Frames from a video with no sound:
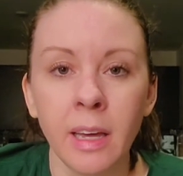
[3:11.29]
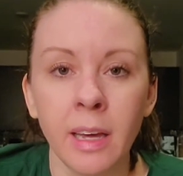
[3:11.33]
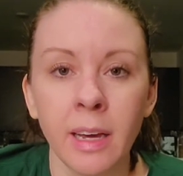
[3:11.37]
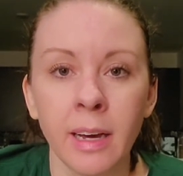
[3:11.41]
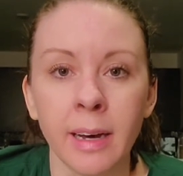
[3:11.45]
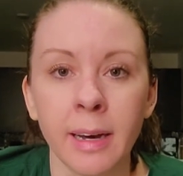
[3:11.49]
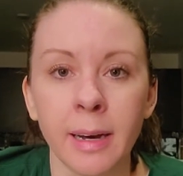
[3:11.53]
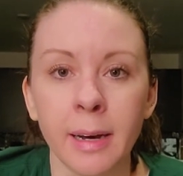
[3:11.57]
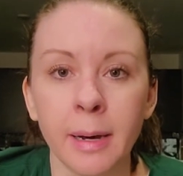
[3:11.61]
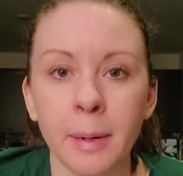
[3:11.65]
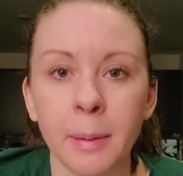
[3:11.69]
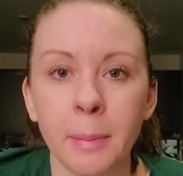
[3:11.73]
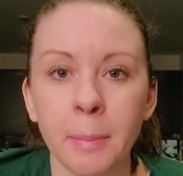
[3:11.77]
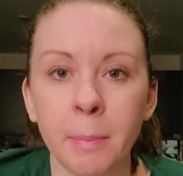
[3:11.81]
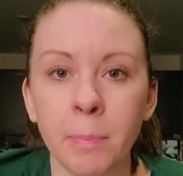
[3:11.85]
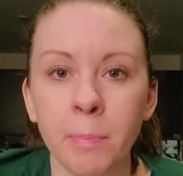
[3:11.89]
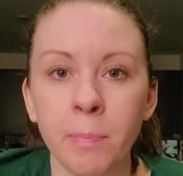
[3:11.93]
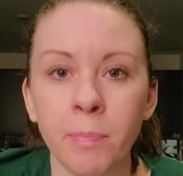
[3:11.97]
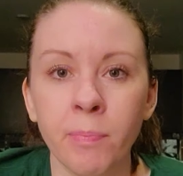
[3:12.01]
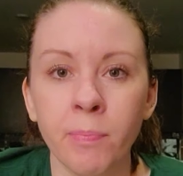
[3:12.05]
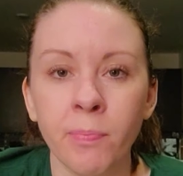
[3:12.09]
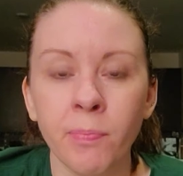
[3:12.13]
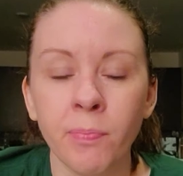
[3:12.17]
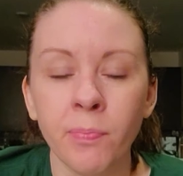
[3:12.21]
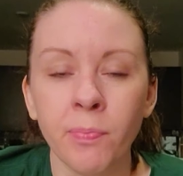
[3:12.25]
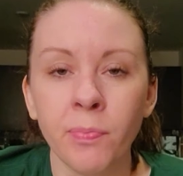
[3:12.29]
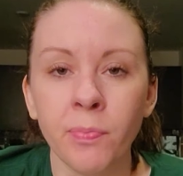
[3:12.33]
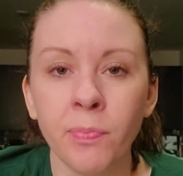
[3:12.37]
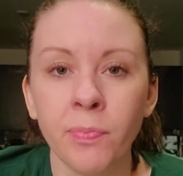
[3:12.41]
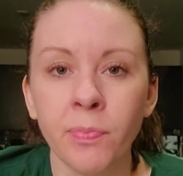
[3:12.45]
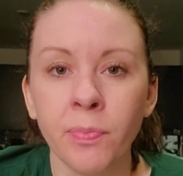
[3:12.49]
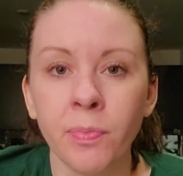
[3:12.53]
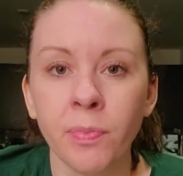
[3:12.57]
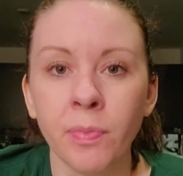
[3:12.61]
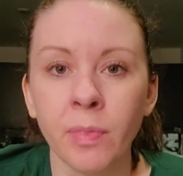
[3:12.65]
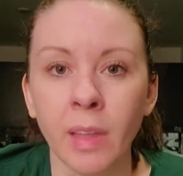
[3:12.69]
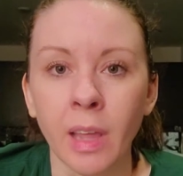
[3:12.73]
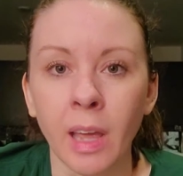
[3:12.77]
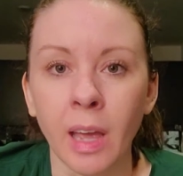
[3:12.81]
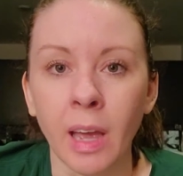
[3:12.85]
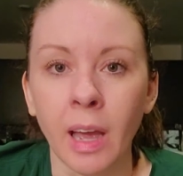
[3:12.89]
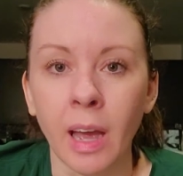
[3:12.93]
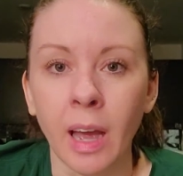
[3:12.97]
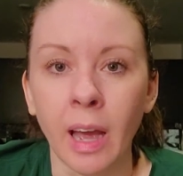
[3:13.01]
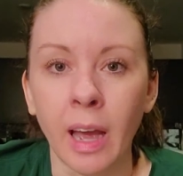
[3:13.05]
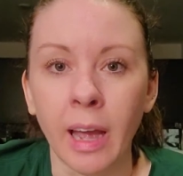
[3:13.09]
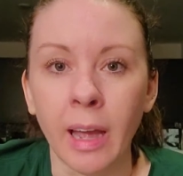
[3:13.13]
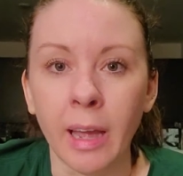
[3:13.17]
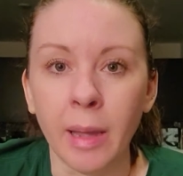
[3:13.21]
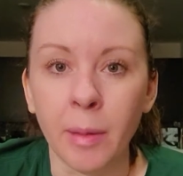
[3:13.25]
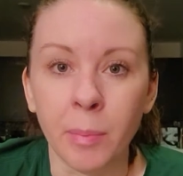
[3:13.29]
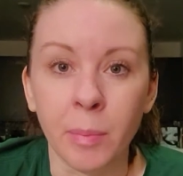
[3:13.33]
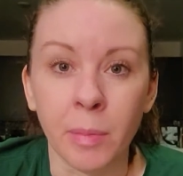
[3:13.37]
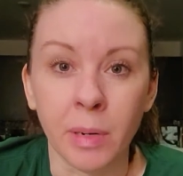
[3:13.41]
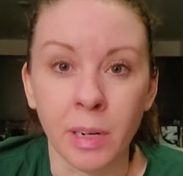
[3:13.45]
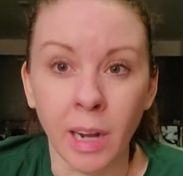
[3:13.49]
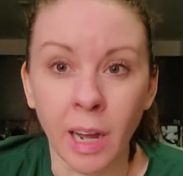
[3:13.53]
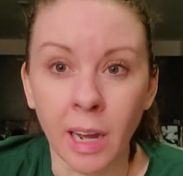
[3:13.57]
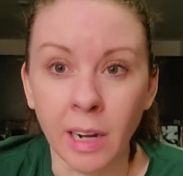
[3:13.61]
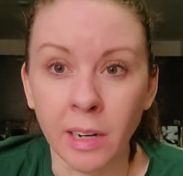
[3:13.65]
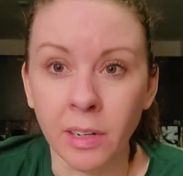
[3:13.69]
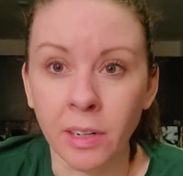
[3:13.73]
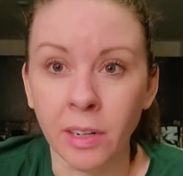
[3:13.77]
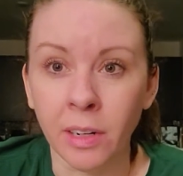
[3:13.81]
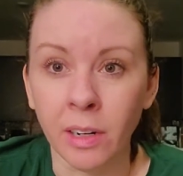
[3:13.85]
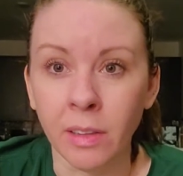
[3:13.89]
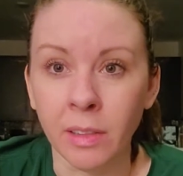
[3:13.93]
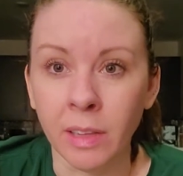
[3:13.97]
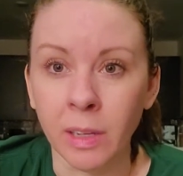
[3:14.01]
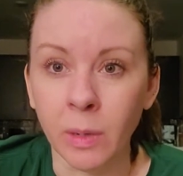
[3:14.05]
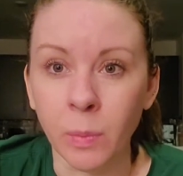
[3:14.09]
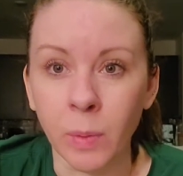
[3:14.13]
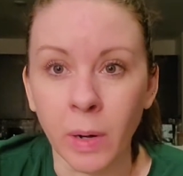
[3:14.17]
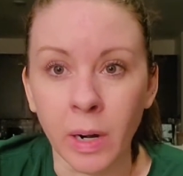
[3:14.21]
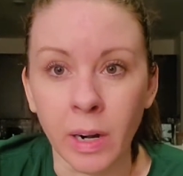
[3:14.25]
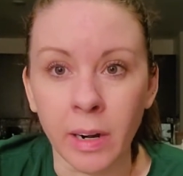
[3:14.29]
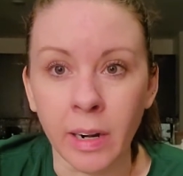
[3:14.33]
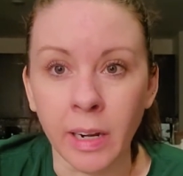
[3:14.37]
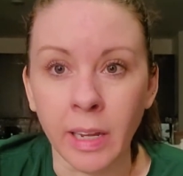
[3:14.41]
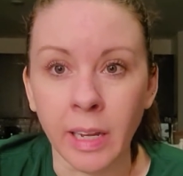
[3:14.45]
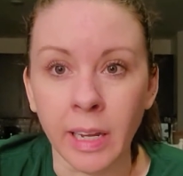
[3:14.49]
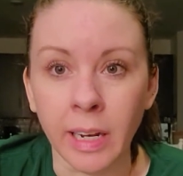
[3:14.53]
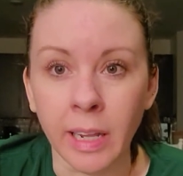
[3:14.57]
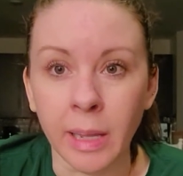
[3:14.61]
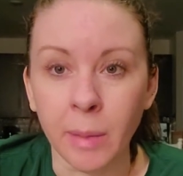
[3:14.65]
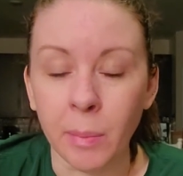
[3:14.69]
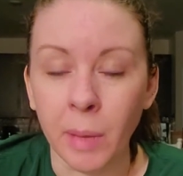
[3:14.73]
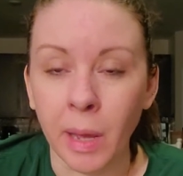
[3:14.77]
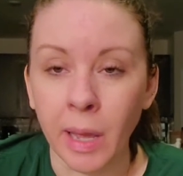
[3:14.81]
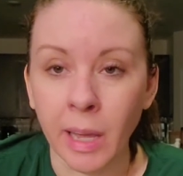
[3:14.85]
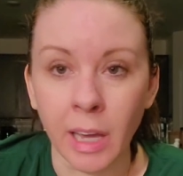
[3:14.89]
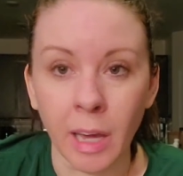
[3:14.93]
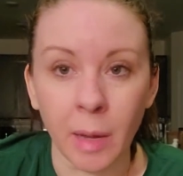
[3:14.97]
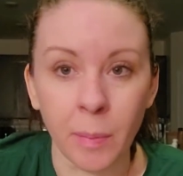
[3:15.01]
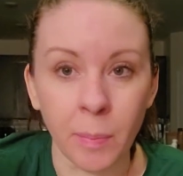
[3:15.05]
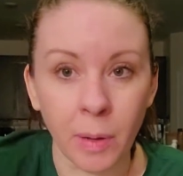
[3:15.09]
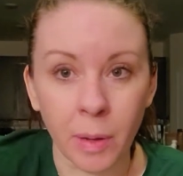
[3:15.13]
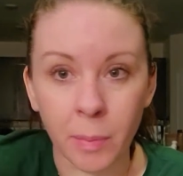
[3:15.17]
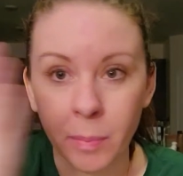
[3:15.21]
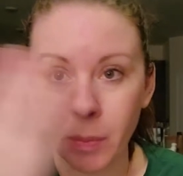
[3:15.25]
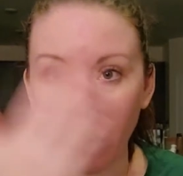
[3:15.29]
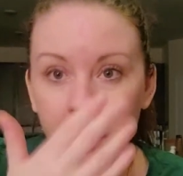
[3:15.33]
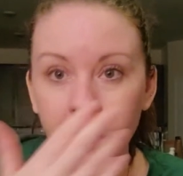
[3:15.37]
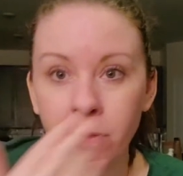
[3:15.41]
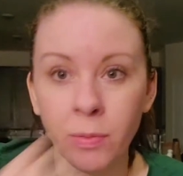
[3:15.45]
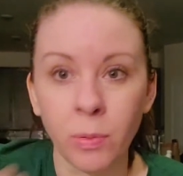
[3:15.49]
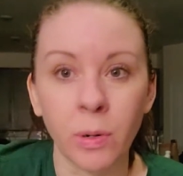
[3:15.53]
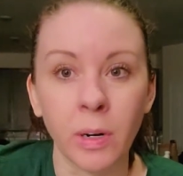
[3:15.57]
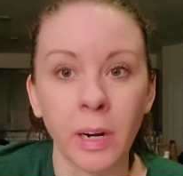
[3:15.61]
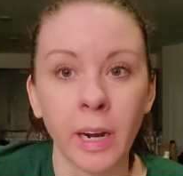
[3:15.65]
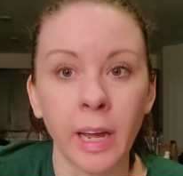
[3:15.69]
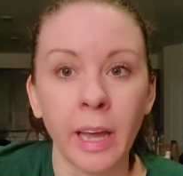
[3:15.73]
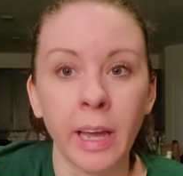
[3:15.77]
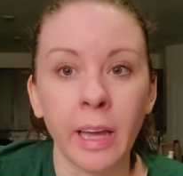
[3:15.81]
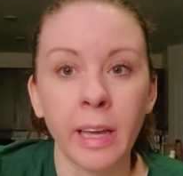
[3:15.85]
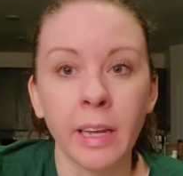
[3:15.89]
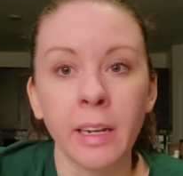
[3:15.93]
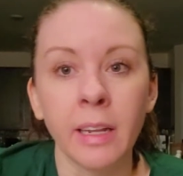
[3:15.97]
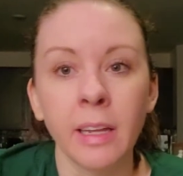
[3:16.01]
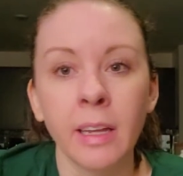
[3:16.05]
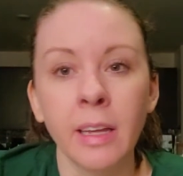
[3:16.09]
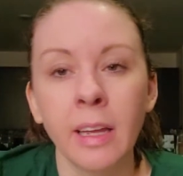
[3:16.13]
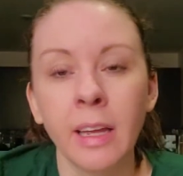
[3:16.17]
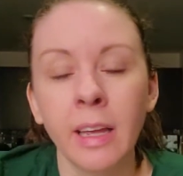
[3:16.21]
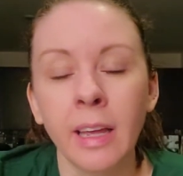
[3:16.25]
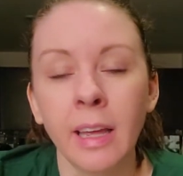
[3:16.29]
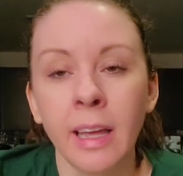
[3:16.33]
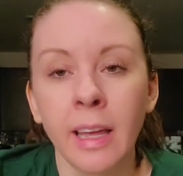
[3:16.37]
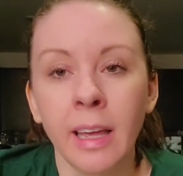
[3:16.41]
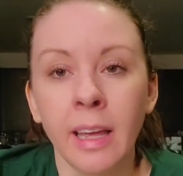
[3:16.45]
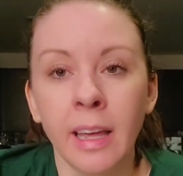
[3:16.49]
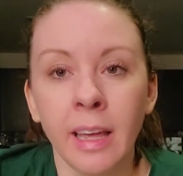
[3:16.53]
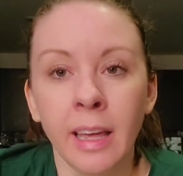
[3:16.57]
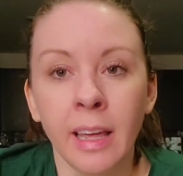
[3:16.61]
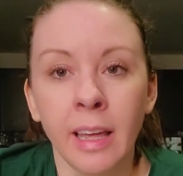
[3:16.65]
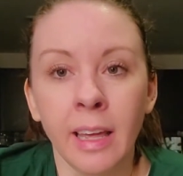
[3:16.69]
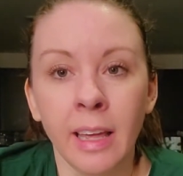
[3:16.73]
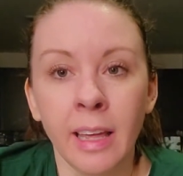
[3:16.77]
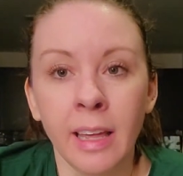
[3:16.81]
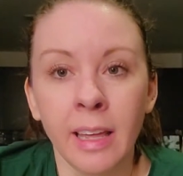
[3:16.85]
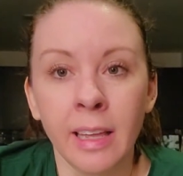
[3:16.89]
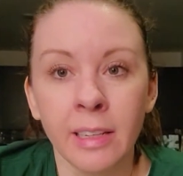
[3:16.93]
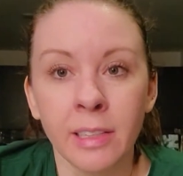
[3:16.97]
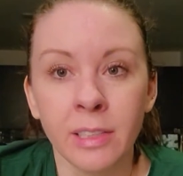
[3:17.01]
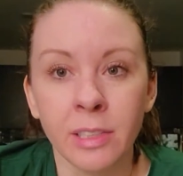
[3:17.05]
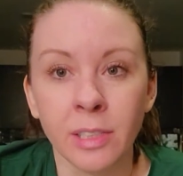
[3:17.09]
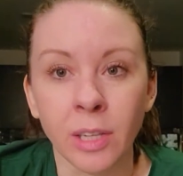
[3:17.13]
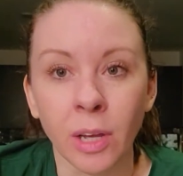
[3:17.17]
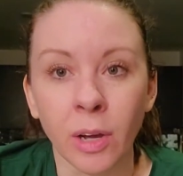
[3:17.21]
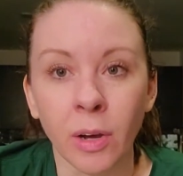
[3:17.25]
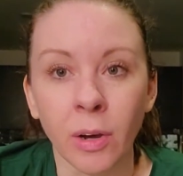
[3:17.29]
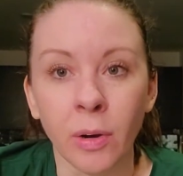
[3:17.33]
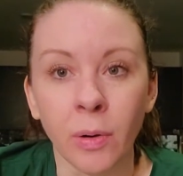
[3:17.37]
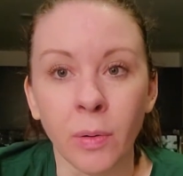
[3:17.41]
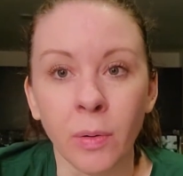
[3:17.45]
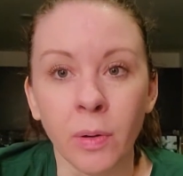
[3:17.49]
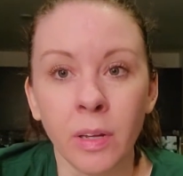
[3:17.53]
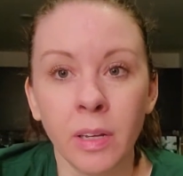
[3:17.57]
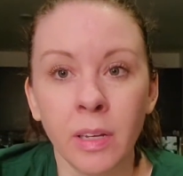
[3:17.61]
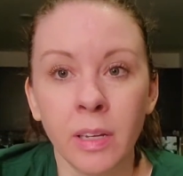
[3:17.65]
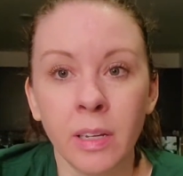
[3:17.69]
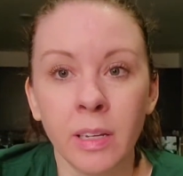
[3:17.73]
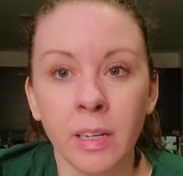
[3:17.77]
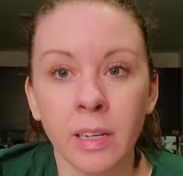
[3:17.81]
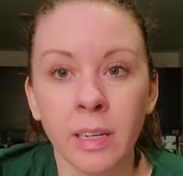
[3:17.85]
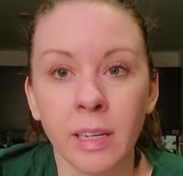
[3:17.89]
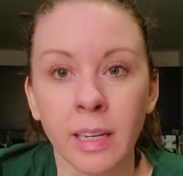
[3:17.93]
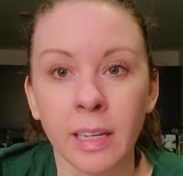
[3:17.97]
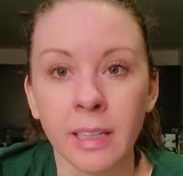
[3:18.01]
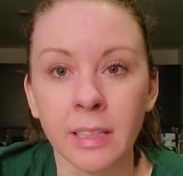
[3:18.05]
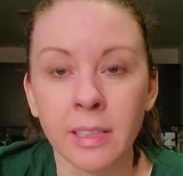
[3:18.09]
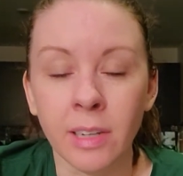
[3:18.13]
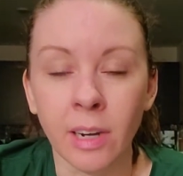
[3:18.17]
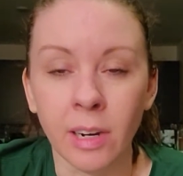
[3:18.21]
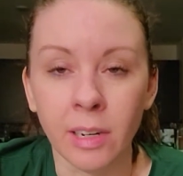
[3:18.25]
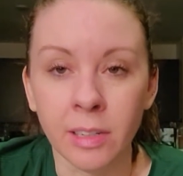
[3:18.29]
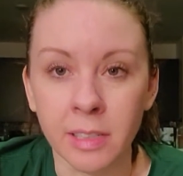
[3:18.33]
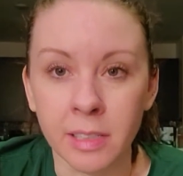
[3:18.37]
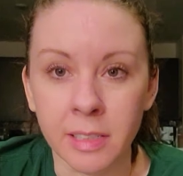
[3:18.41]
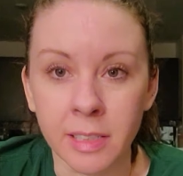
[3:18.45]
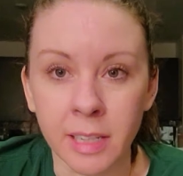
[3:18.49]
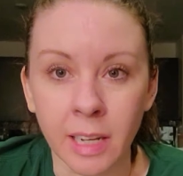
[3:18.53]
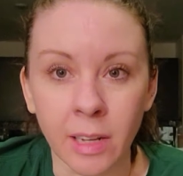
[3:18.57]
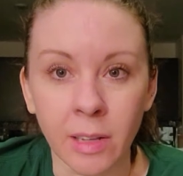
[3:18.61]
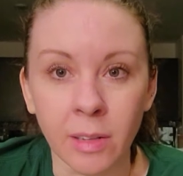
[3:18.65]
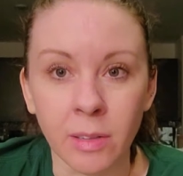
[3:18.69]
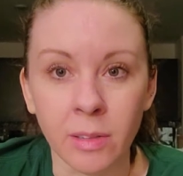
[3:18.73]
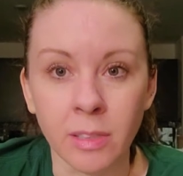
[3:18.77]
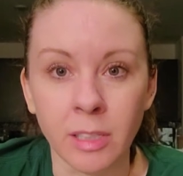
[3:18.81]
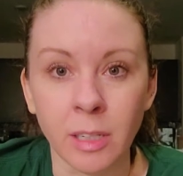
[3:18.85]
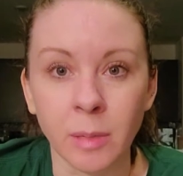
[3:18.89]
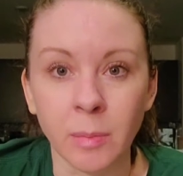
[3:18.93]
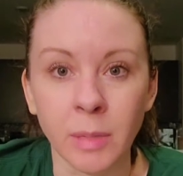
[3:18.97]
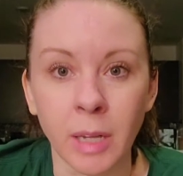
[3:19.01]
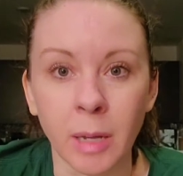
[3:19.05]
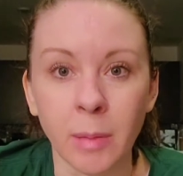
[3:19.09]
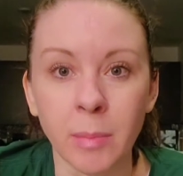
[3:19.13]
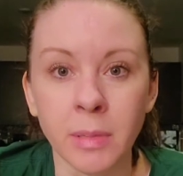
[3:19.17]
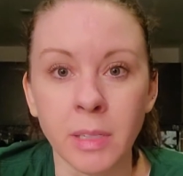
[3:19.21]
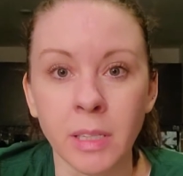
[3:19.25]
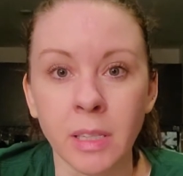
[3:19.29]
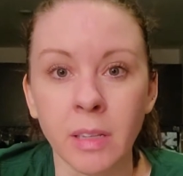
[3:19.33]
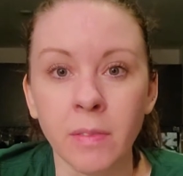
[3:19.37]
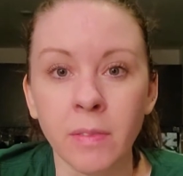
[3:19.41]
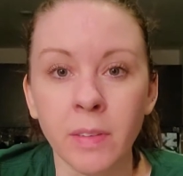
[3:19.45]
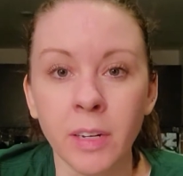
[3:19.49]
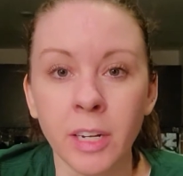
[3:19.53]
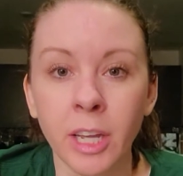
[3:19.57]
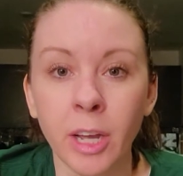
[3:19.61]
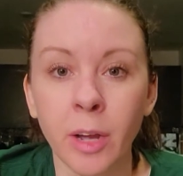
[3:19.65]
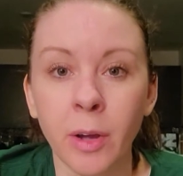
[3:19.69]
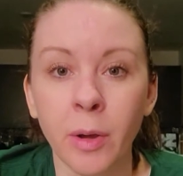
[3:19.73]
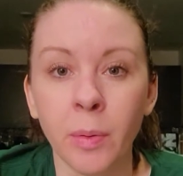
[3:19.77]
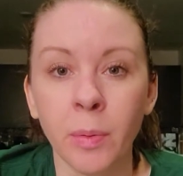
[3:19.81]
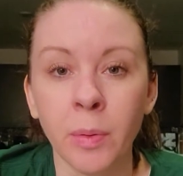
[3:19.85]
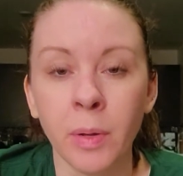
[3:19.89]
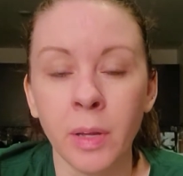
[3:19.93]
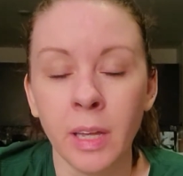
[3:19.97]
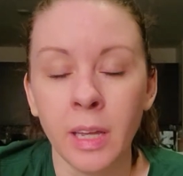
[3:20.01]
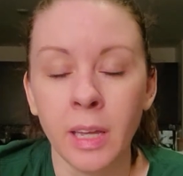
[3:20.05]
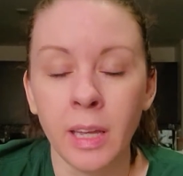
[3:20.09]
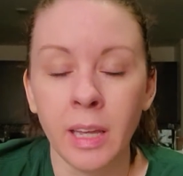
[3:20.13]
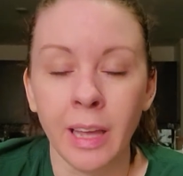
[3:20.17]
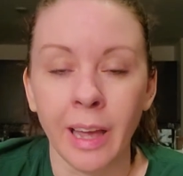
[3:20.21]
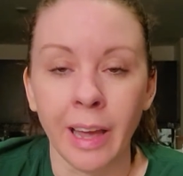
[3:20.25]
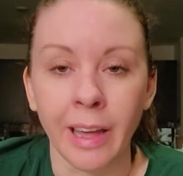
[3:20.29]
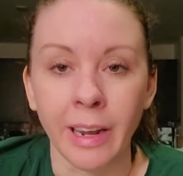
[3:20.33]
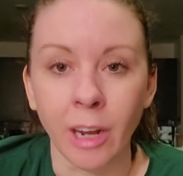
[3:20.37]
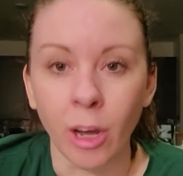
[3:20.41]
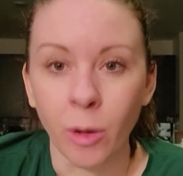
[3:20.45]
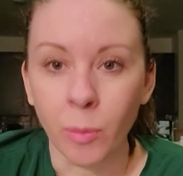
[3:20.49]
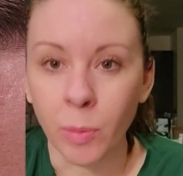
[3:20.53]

I'm not currently wearing any makeup on my forehead, so it's hard to tell sometimes in the video, and I'll